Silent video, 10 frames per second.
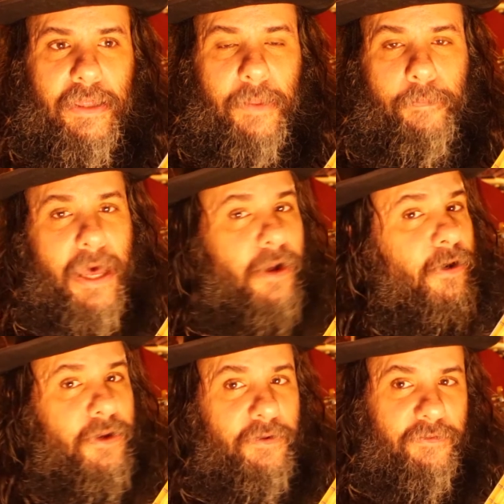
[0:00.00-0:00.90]
The
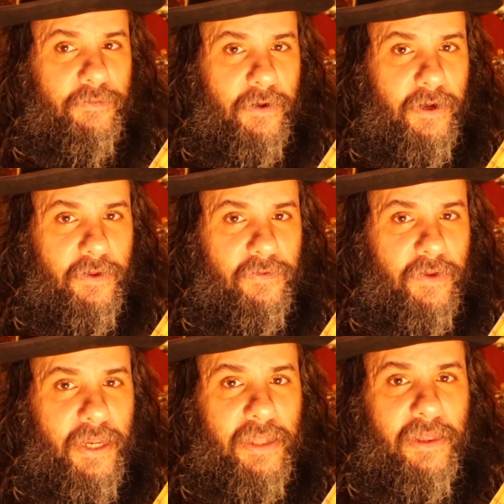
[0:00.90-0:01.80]
better news
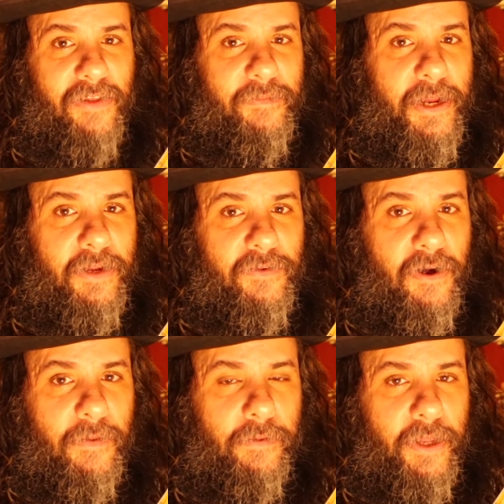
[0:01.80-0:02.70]
was he loved my
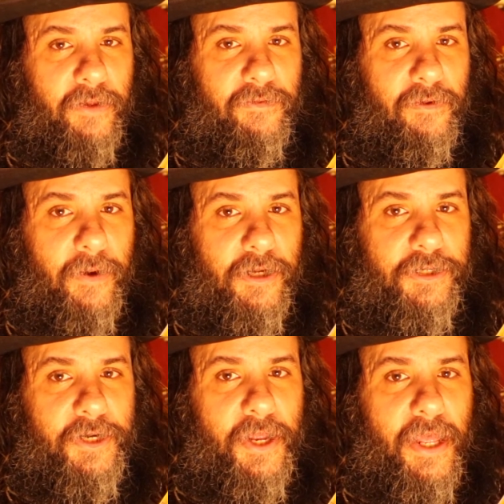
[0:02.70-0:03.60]
guitar playing so
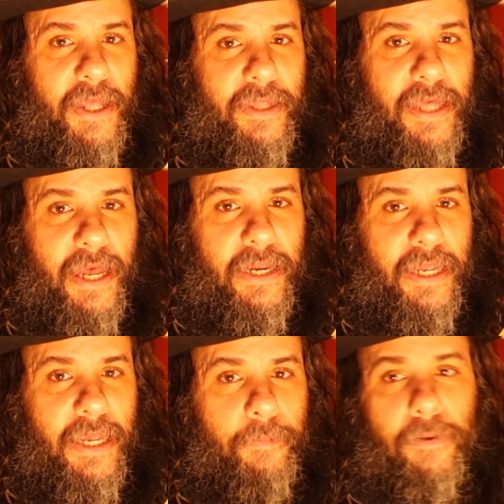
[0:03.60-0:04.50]
much that
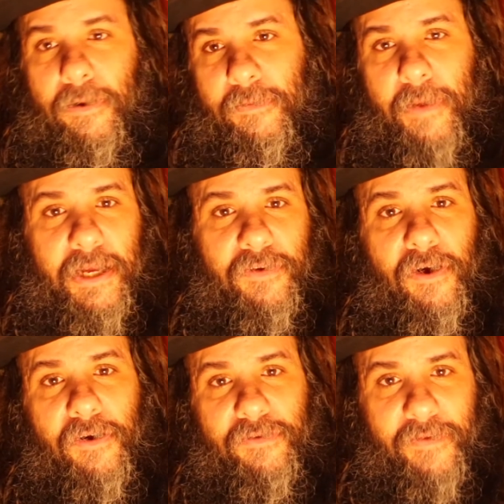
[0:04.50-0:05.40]
he pulled my
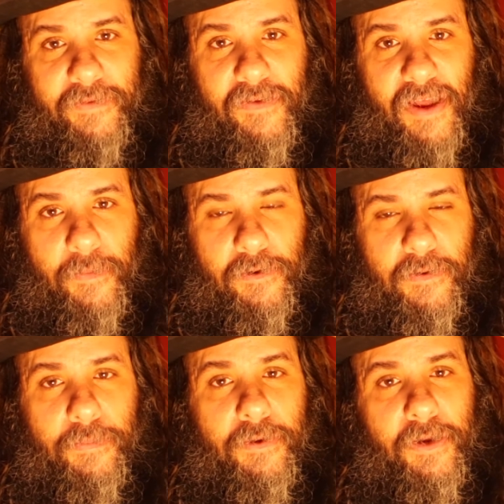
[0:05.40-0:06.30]
guitars off the
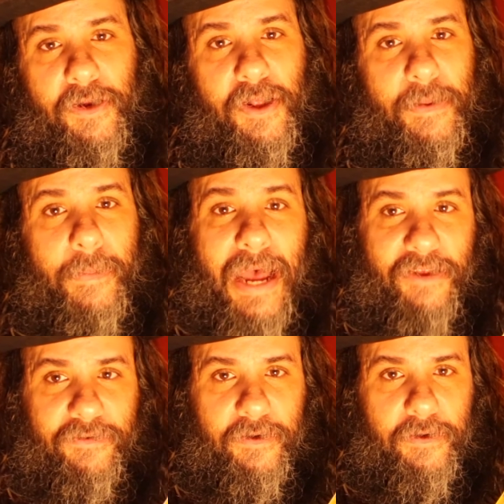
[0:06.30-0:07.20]
demo and put it on the
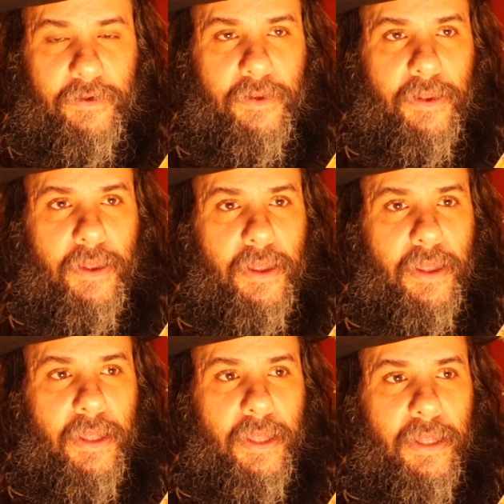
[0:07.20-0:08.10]
master.
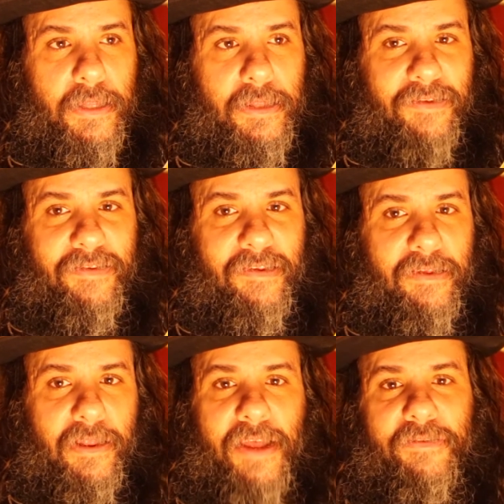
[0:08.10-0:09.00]
This
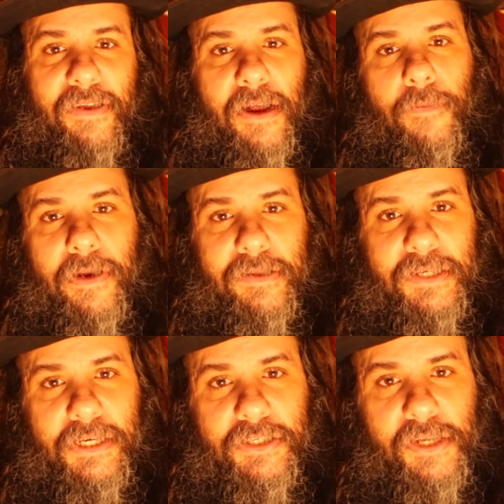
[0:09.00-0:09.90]
is the lesson I want
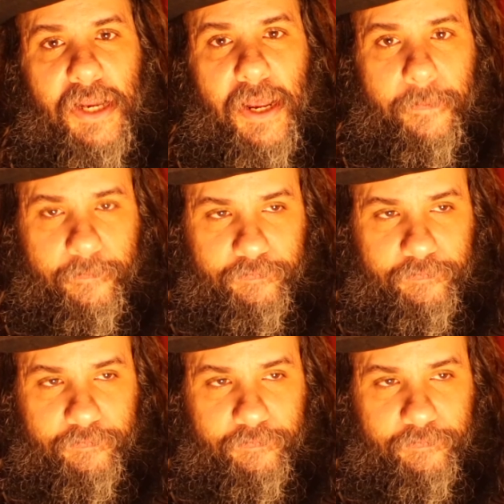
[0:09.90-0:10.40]
to teach today.